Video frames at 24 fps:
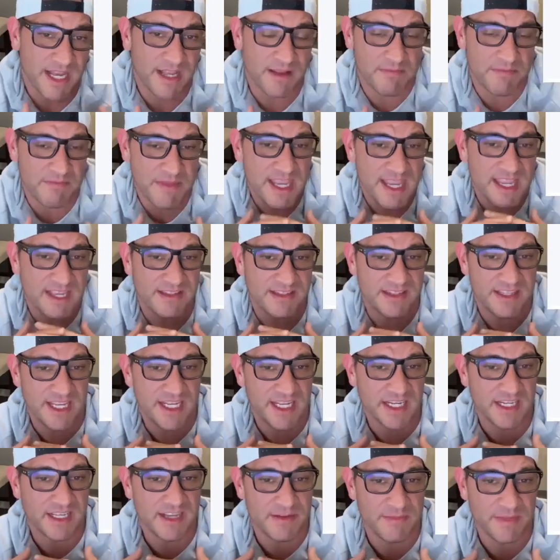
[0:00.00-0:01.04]
me as the
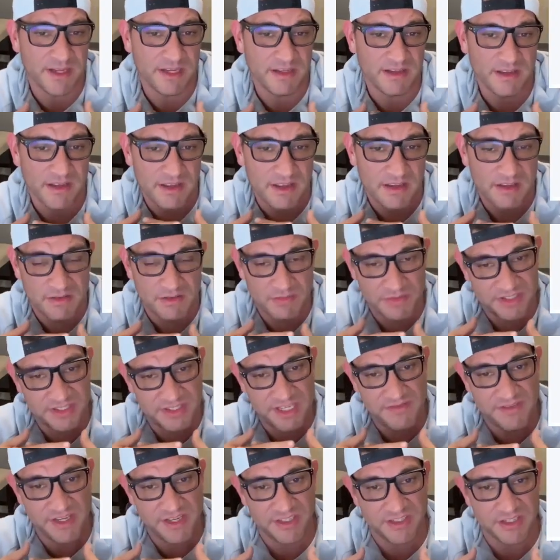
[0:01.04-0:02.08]
incoming
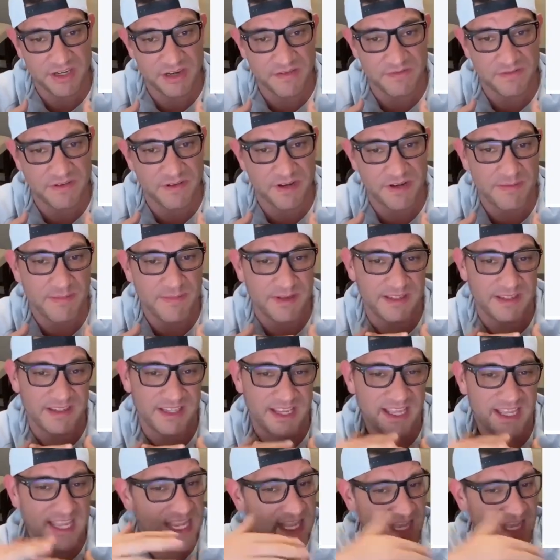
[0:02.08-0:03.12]
receiving server, I'm gonna say,
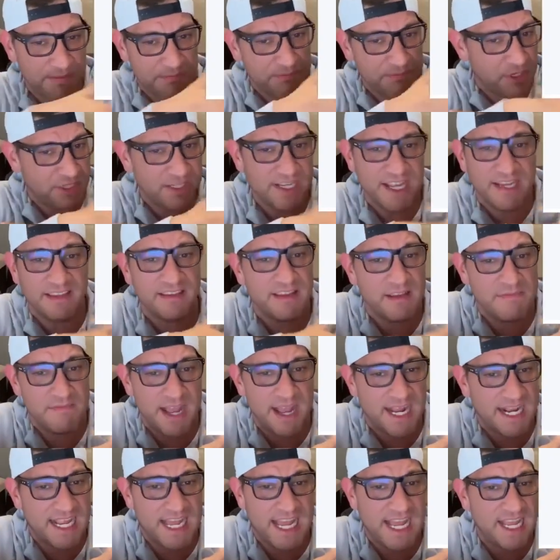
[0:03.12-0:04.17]
hey, I'm protecting my
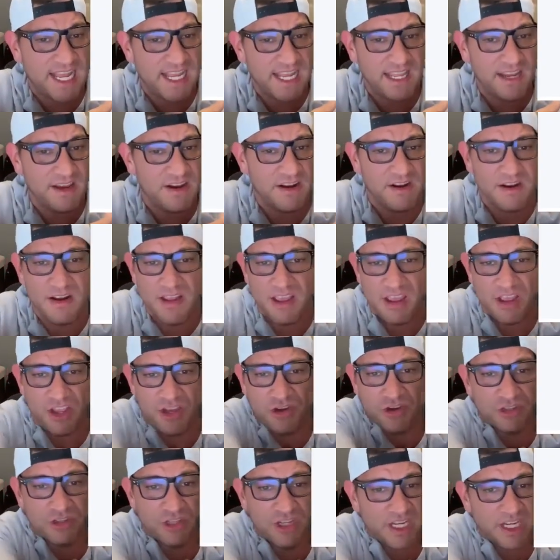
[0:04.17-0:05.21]
guy here.
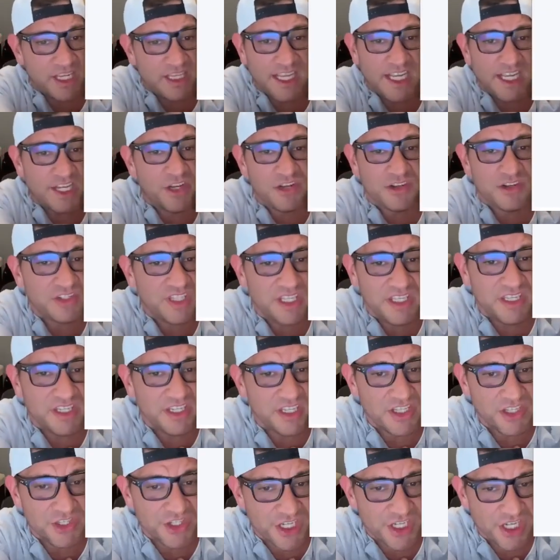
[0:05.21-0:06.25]
You're looking like you're
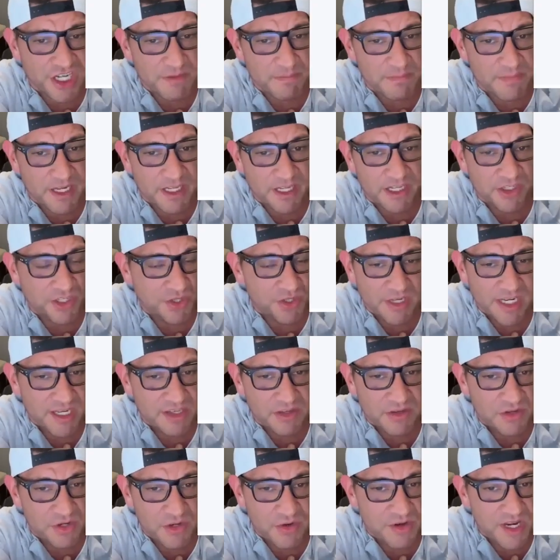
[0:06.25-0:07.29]
sending junk because you
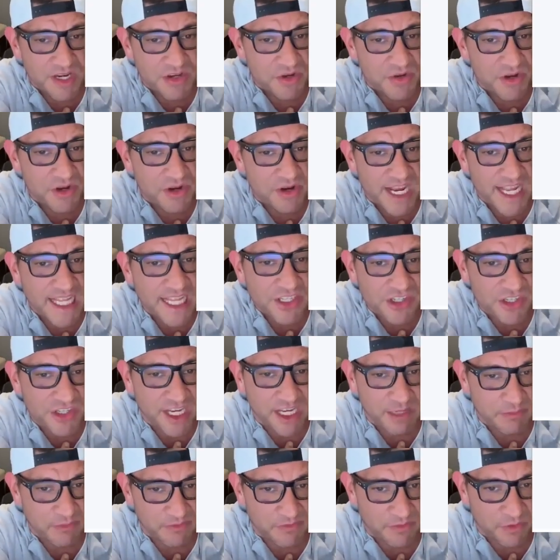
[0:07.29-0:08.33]
didn't do your handshake
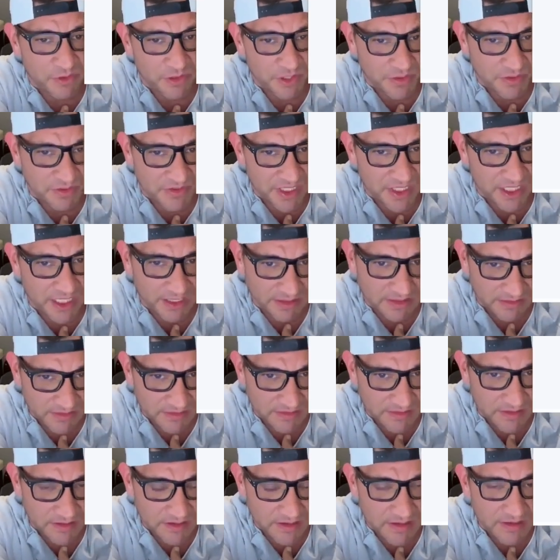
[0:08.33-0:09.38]
before you sent,
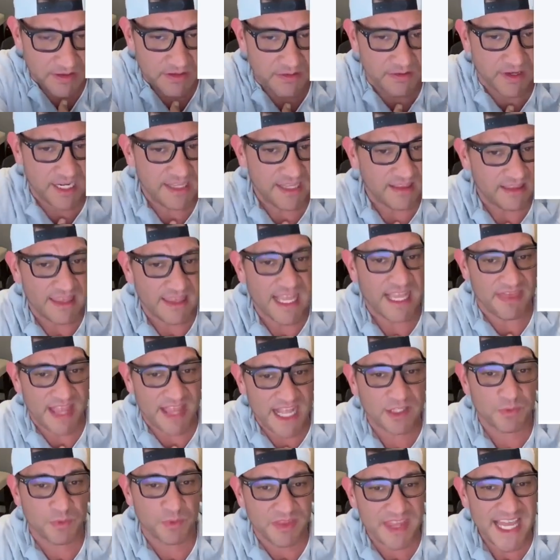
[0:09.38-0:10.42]
right? And
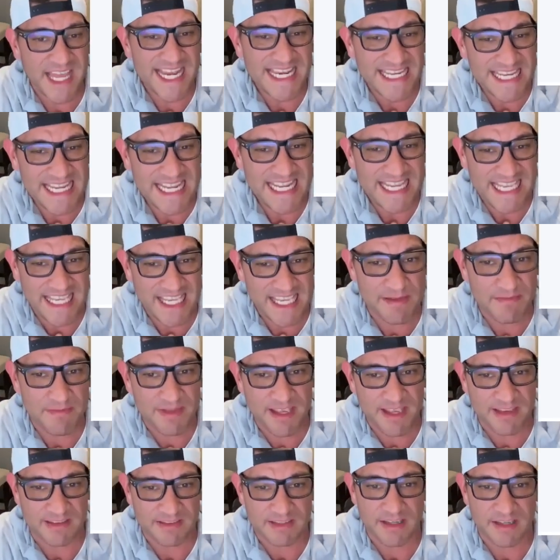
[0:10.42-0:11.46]
that's what that DKIM
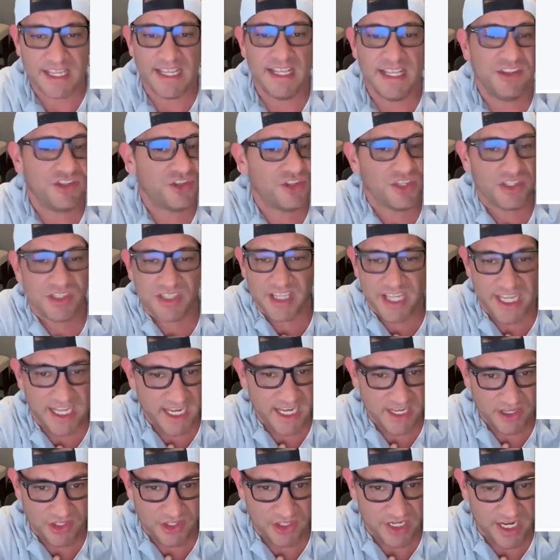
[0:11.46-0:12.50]
is. It's just a
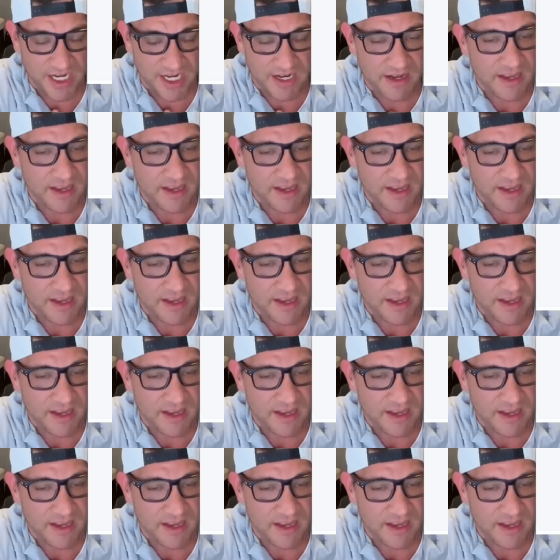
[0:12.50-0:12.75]
handshake.